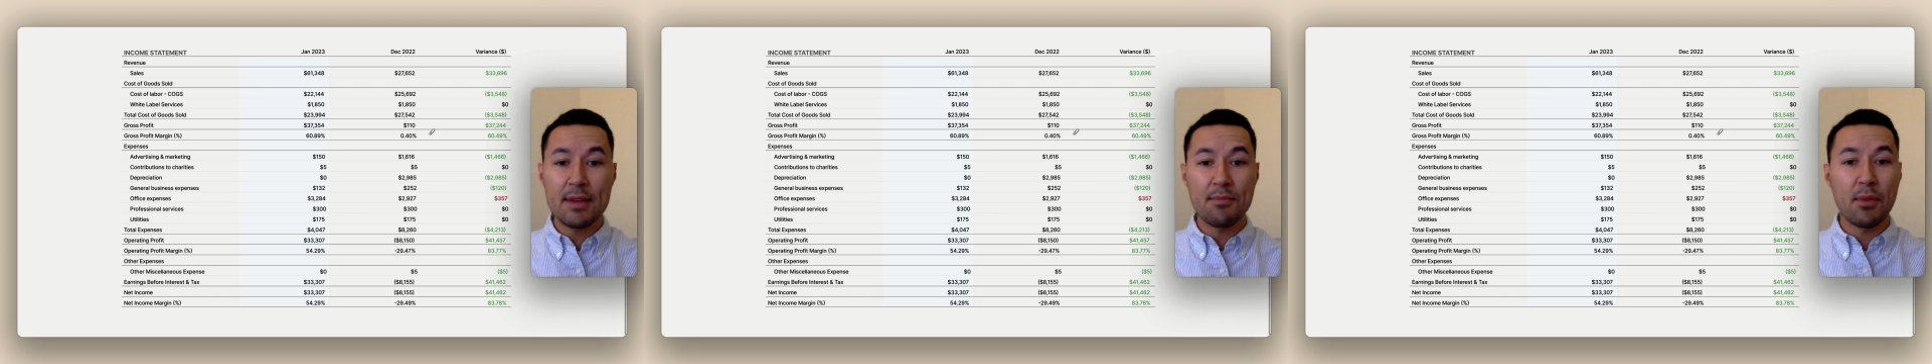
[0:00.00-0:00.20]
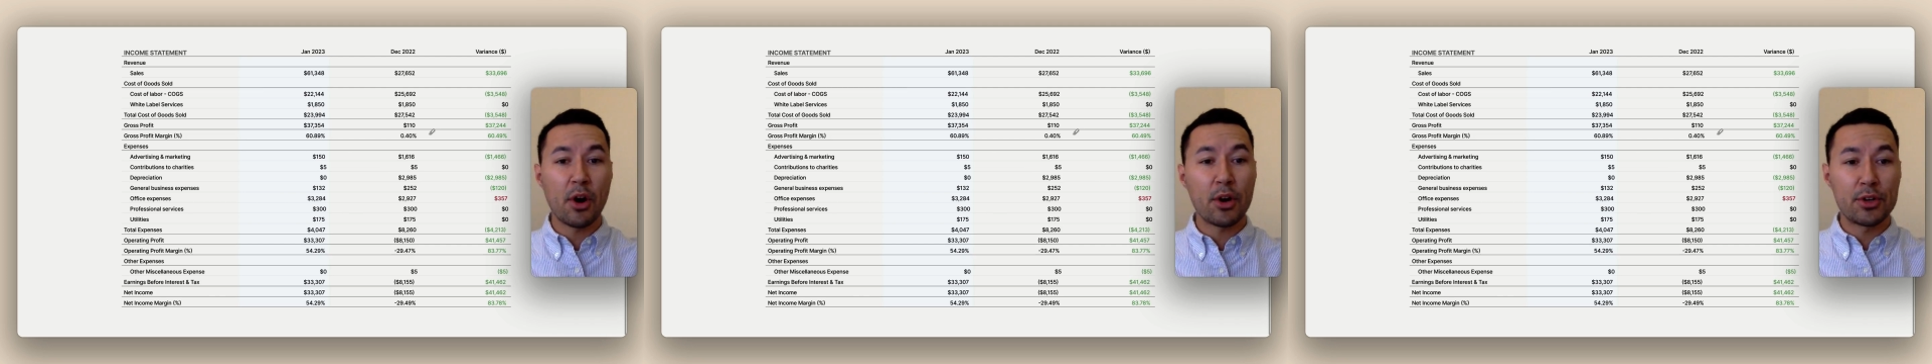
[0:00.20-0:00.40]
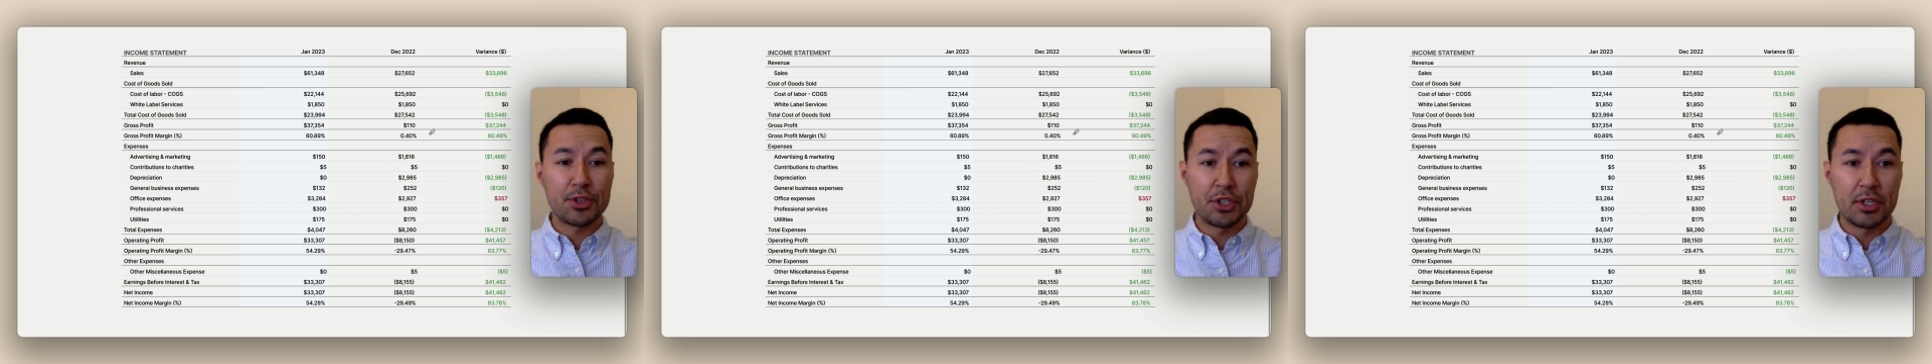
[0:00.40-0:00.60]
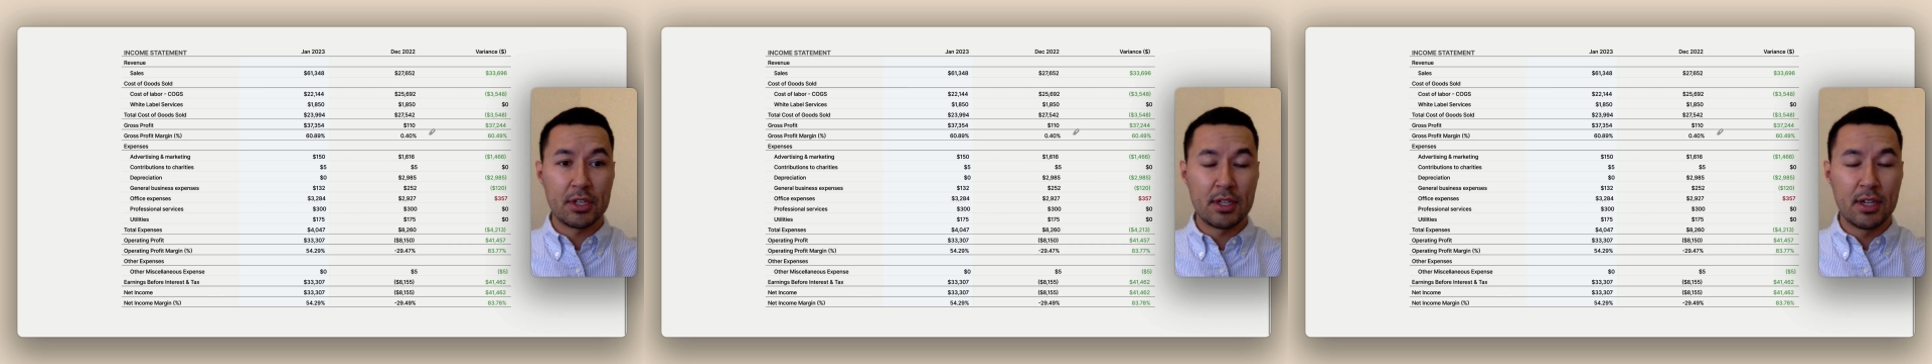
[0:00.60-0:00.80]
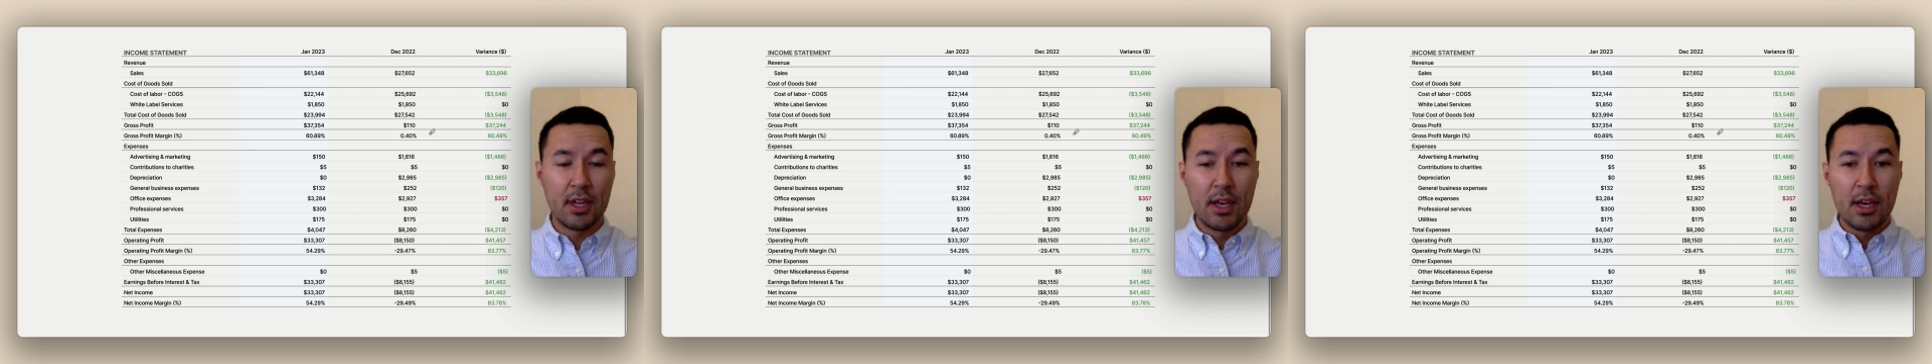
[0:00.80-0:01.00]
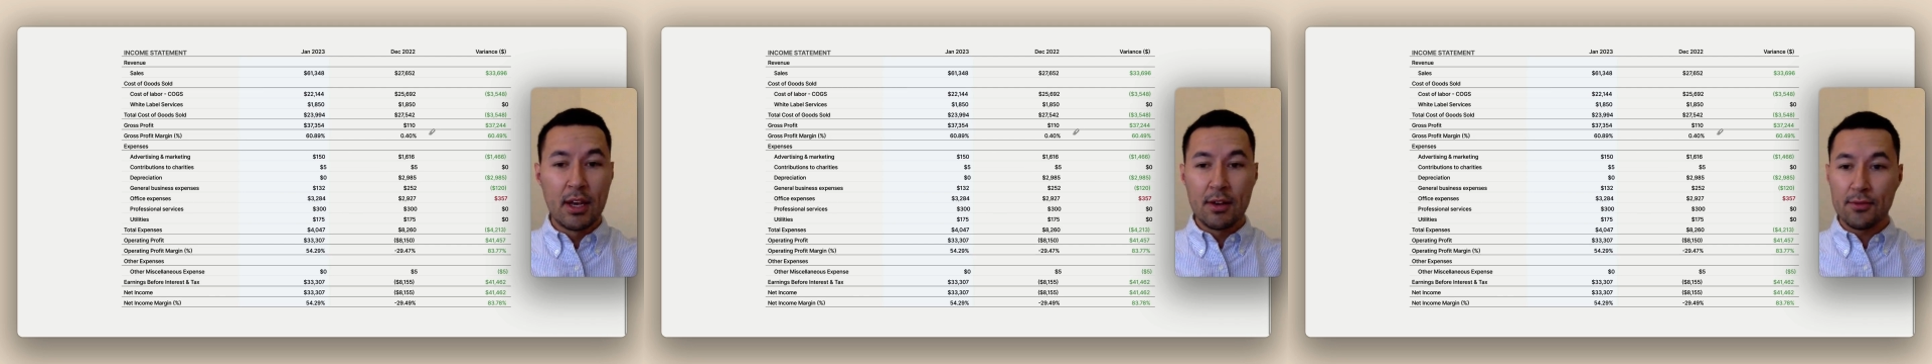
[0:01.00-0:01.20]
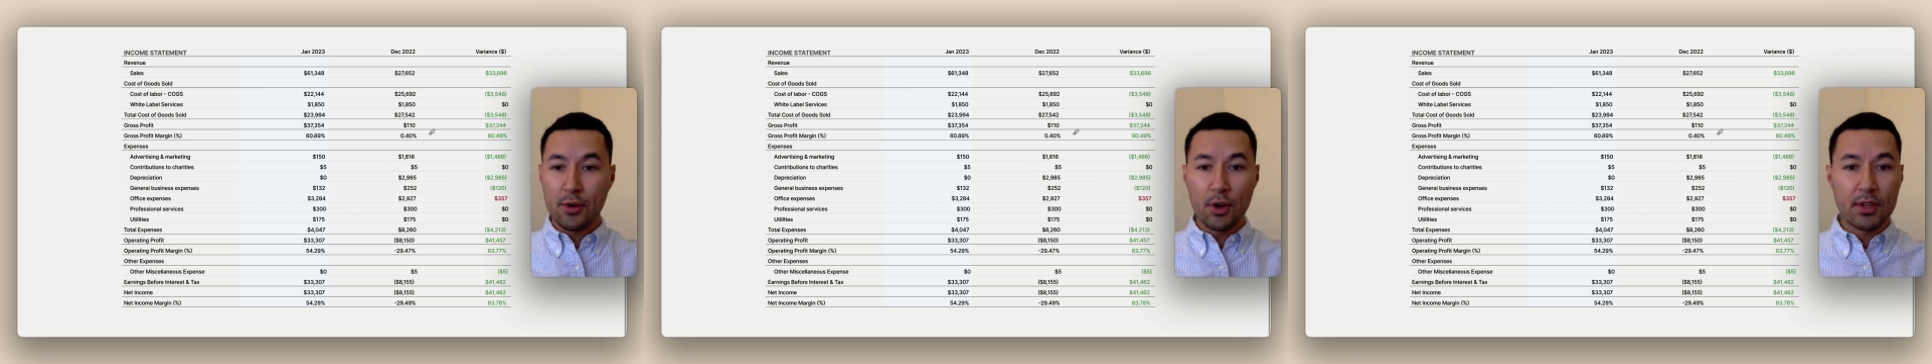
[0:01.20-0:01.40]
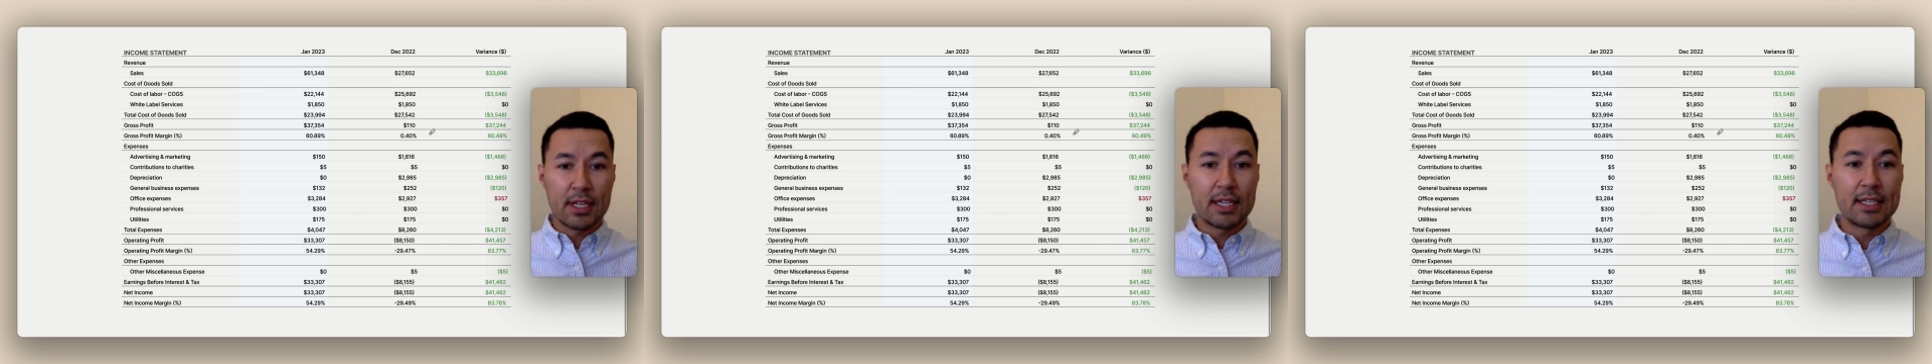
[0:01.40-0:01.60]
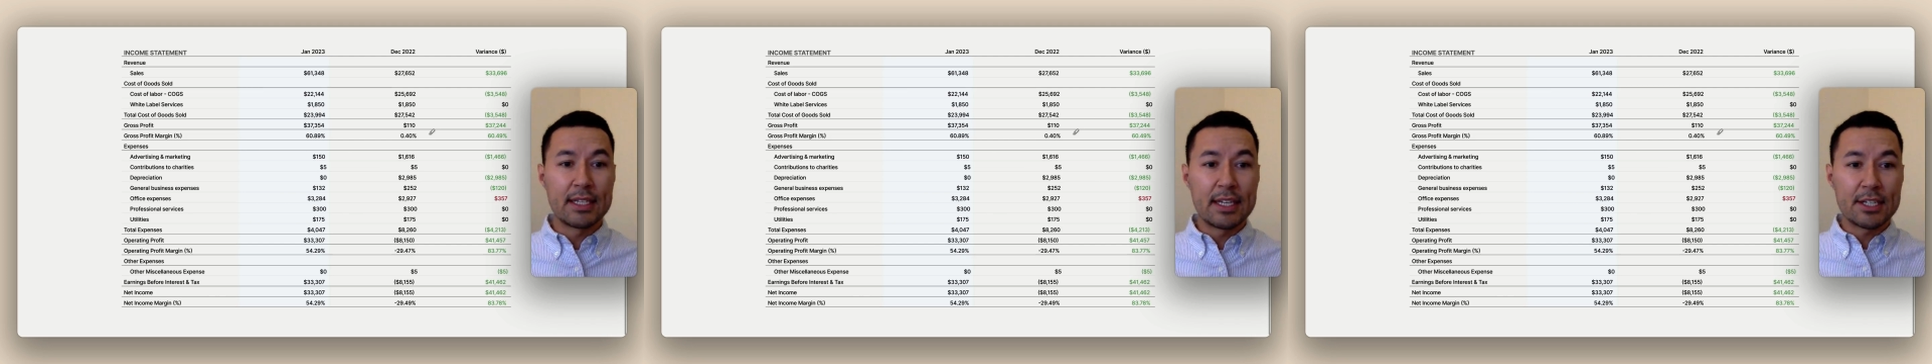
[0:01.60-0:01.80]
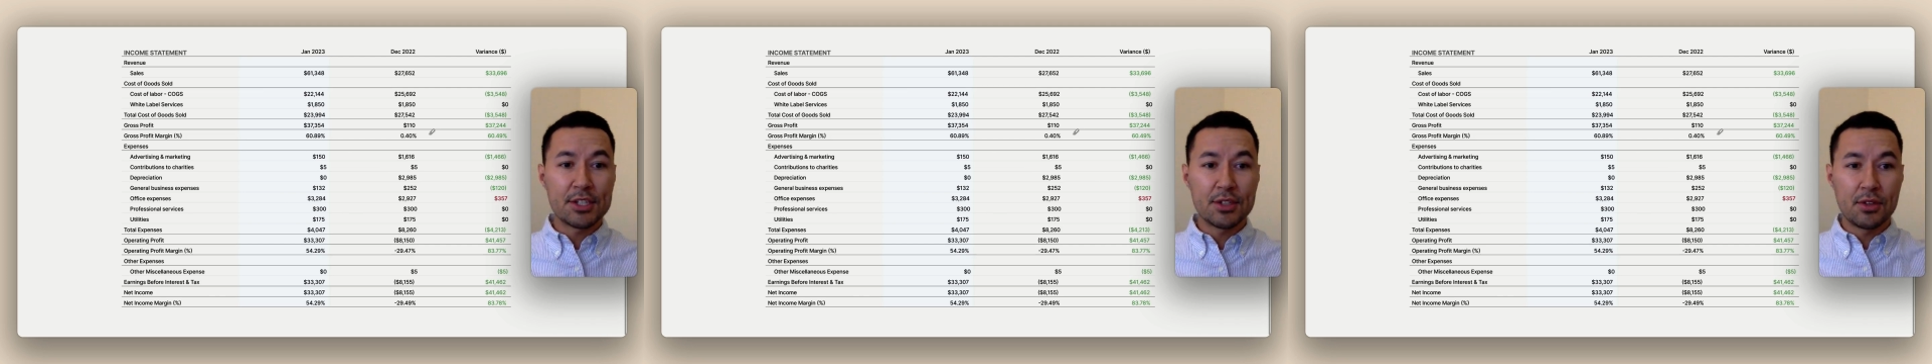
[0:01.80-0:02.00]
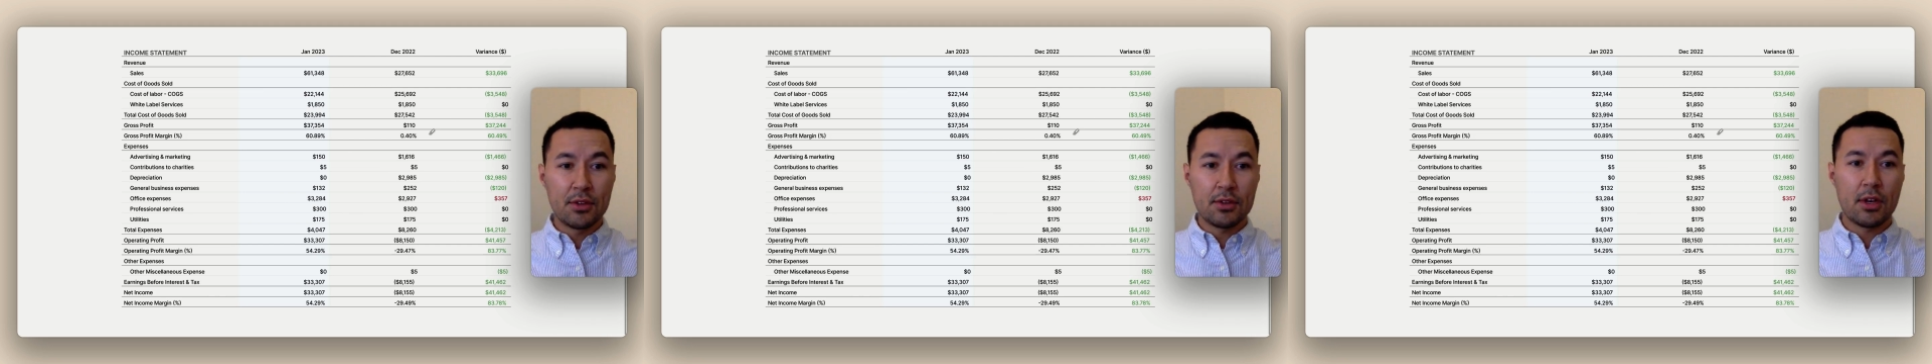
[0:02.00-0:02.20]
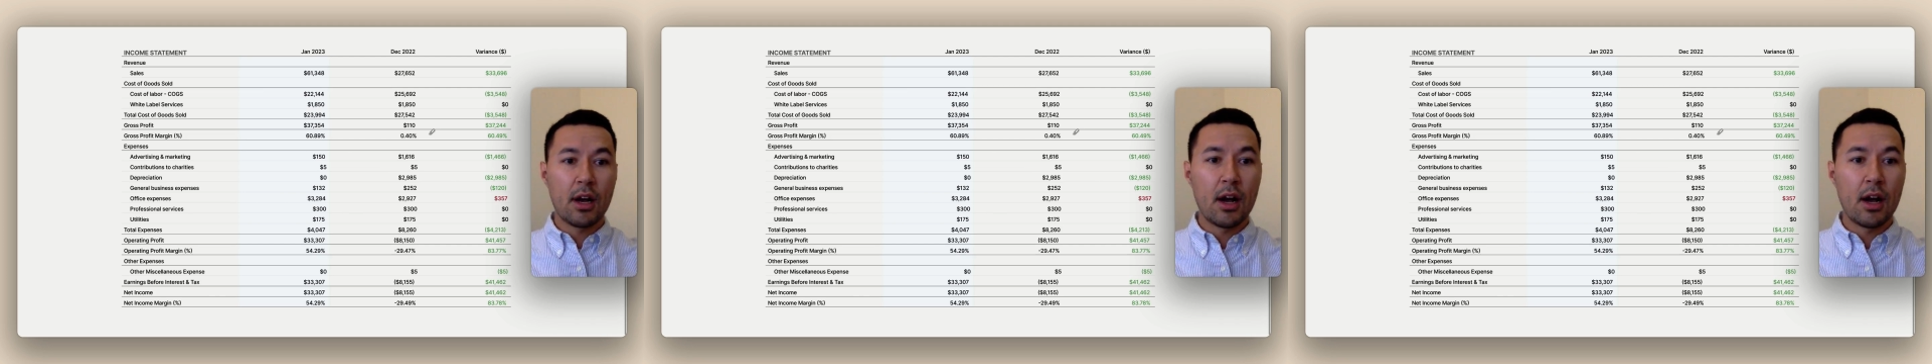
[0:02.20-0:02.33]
margin for all the additional